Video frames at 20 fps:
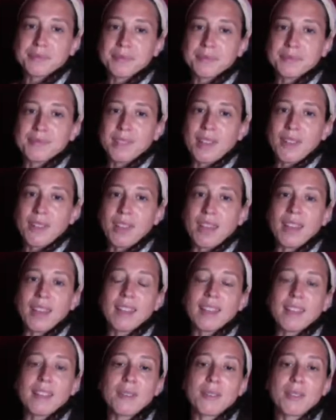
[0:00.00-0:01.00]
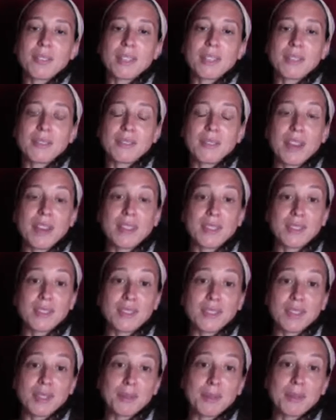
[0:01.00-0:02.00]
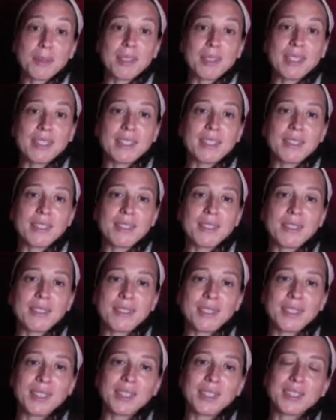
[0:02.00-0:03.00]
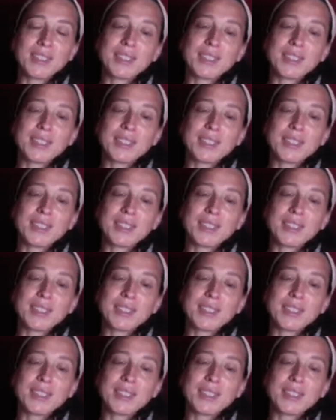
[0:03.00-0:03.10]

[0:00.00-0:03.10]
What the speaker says: Okay, and now we're going to find a trigger point under the foot.